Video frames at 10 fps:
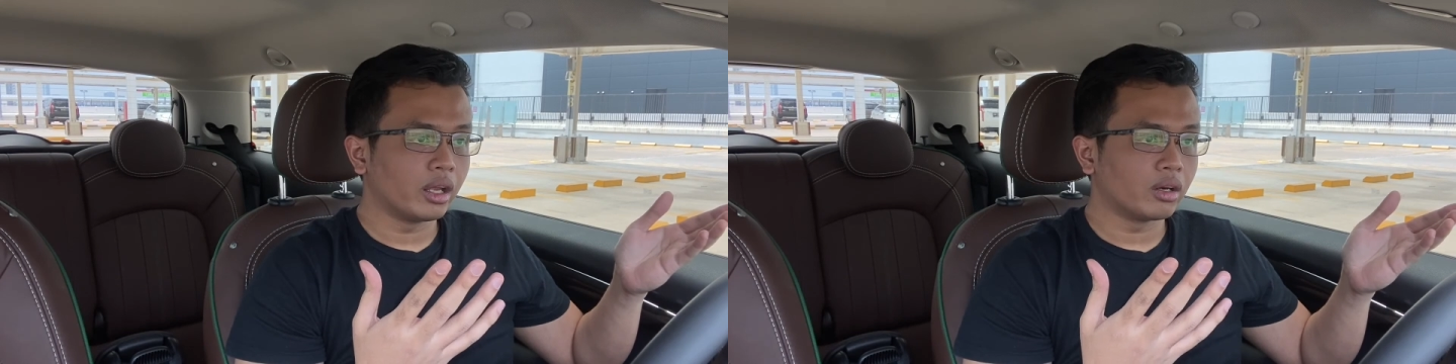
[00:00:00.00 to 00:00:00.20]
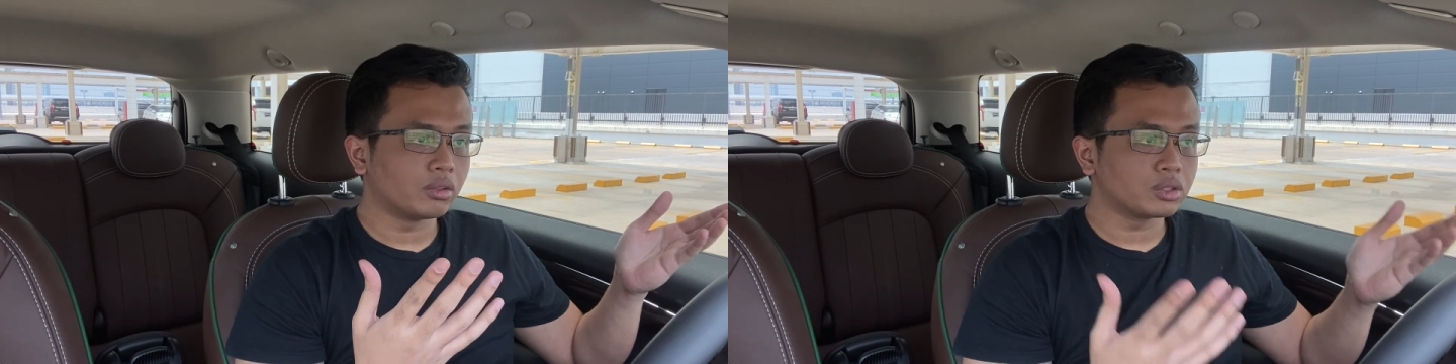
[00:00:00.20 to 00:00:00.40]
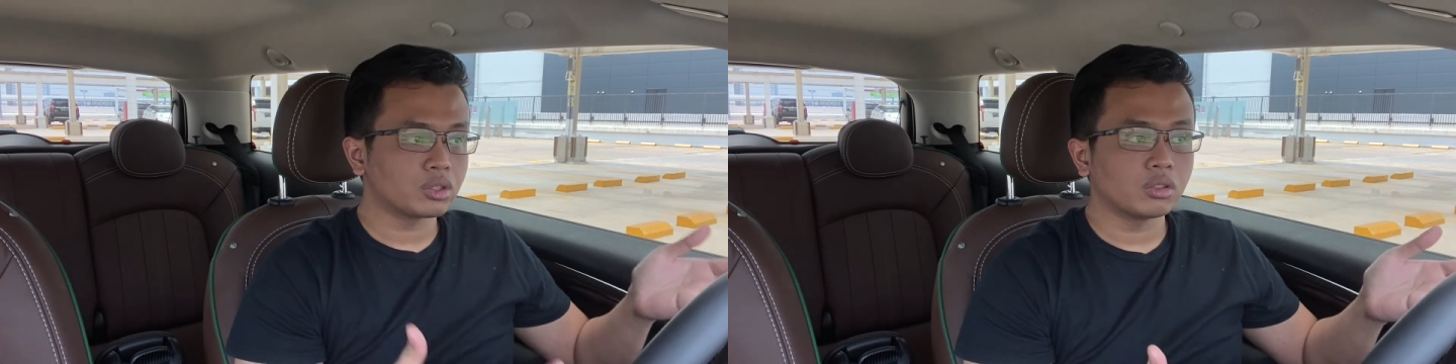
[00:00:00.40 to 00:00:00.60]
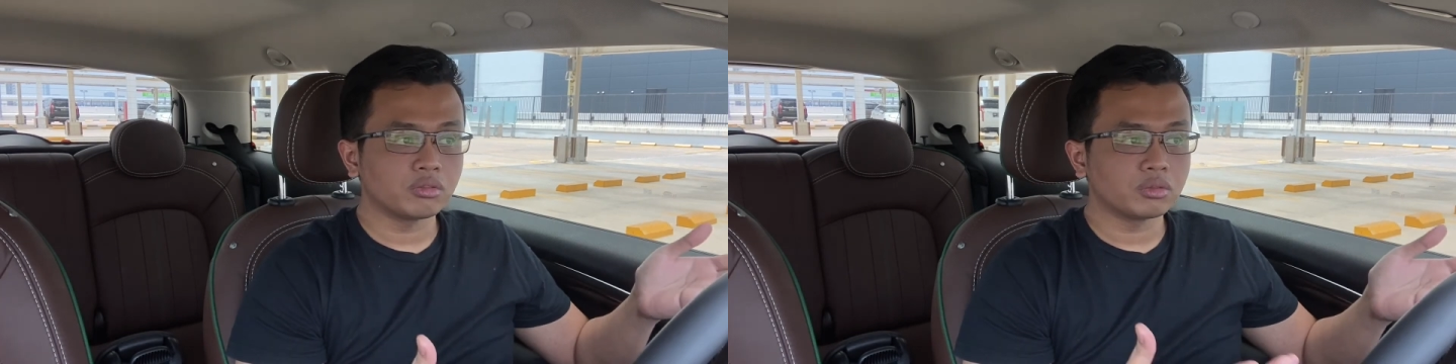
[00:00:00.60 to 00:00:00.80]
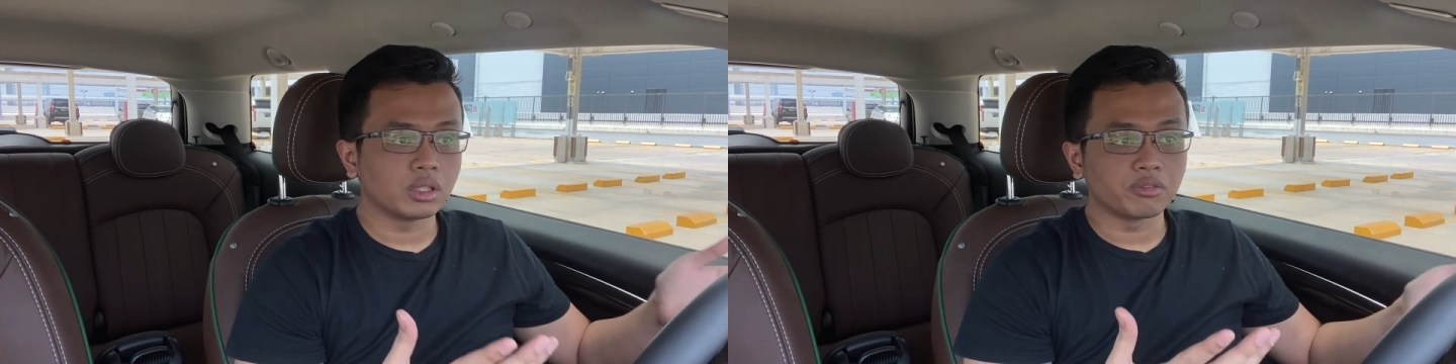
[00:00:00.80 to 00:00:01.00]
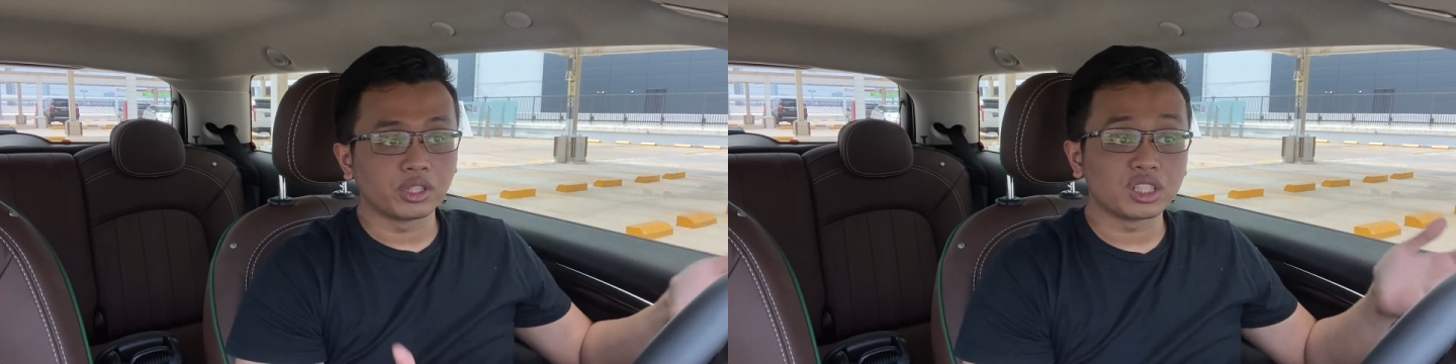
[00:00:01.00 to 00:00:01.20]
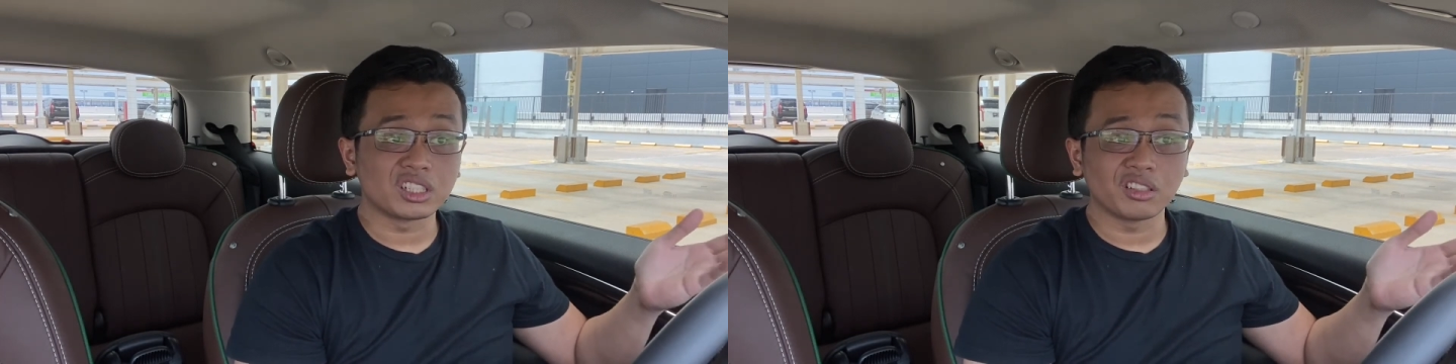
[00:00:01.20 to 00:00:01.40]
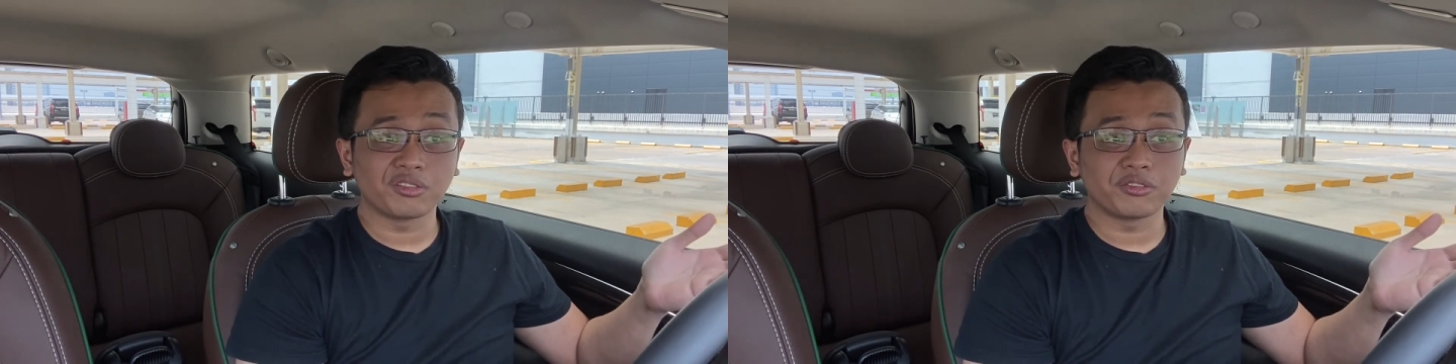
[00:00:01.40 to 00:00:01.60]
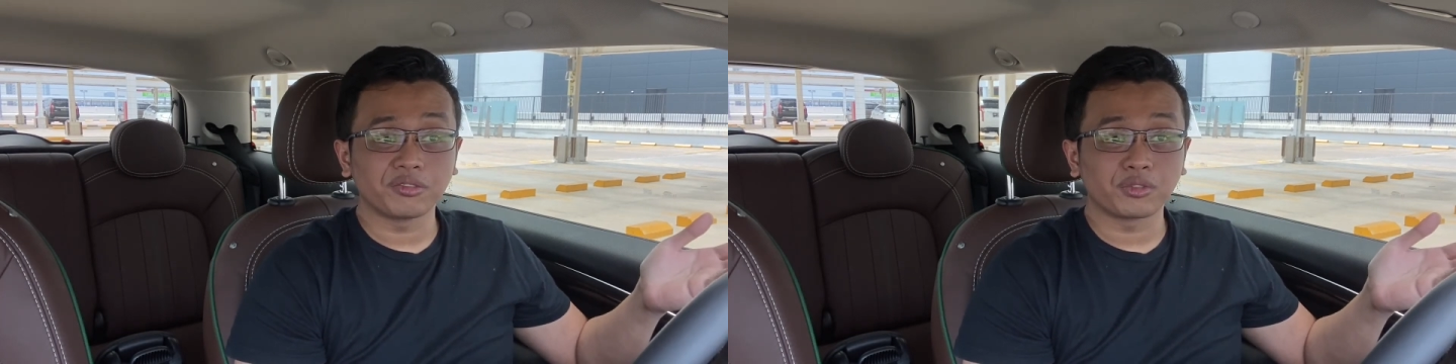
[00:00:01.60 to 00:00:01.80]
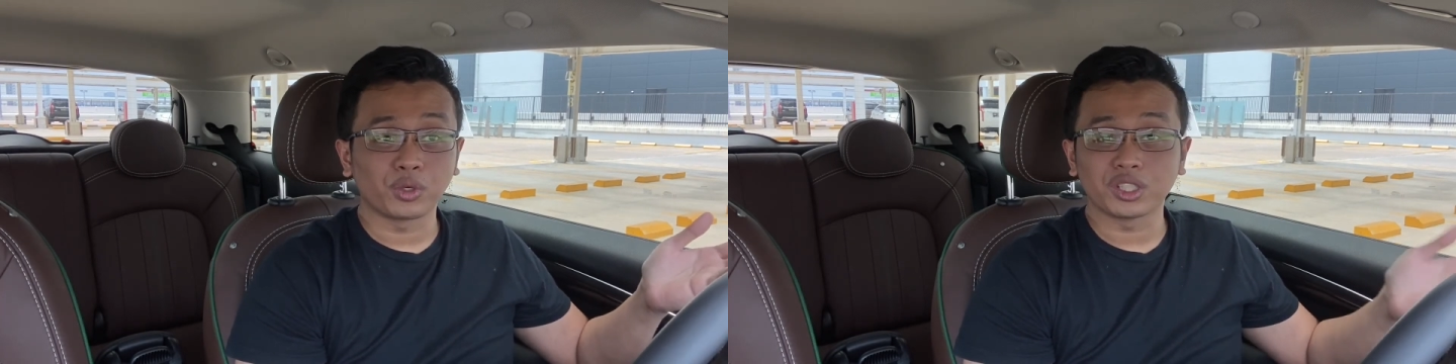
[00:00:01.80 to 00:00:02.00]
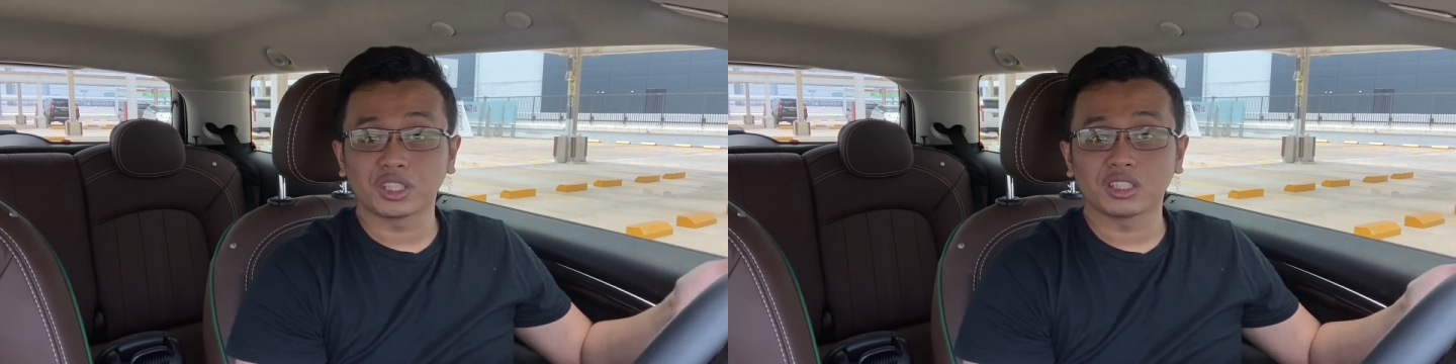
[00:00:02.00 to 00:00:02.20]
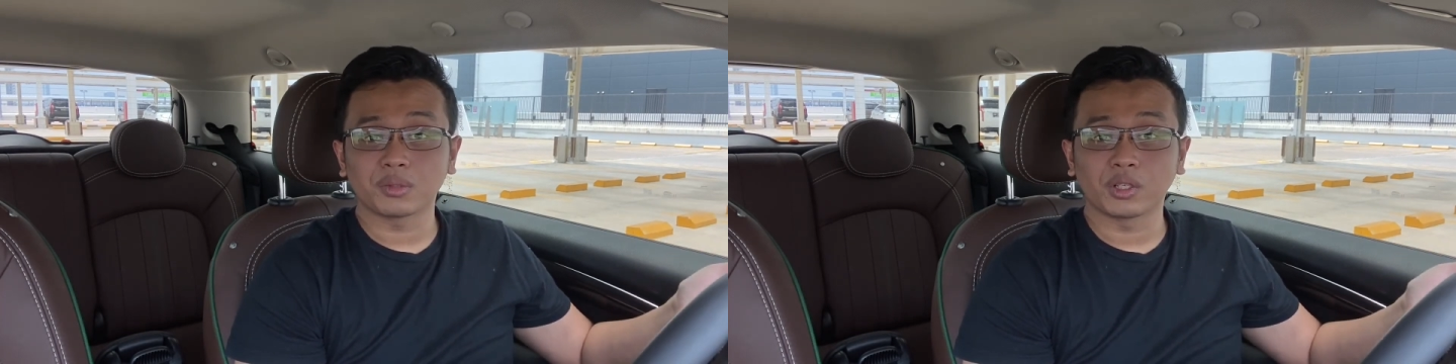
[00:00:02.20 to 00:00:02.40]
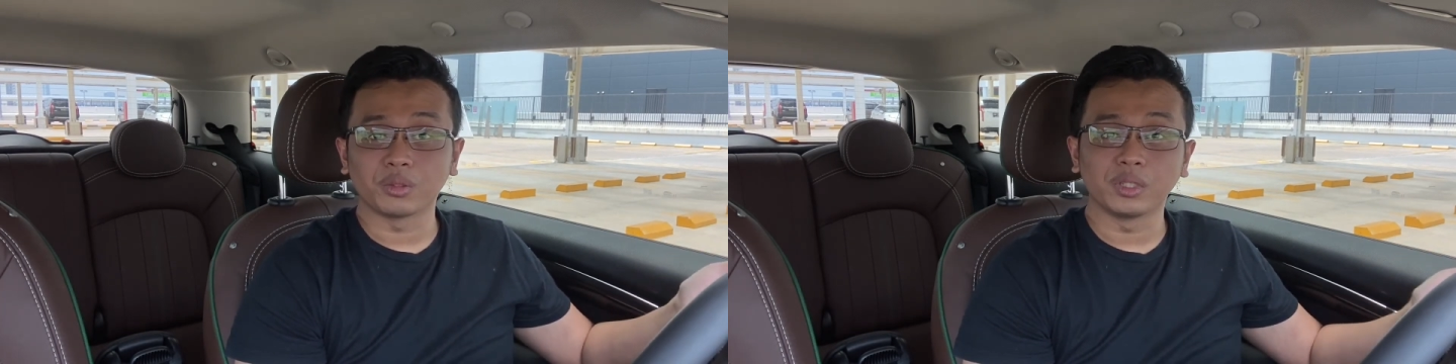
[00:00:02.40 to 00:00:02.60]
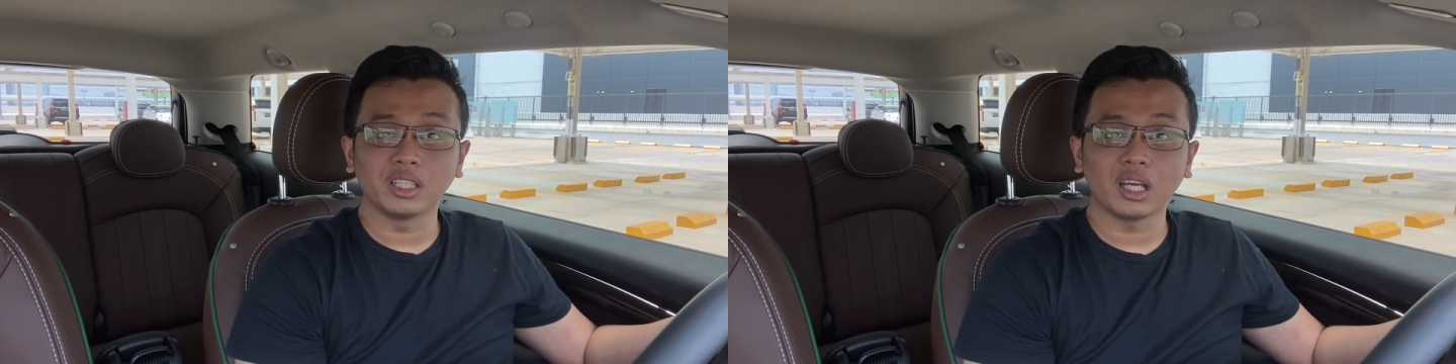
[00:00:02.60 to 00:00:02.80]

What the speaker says: also if there's enough questions about the Mini,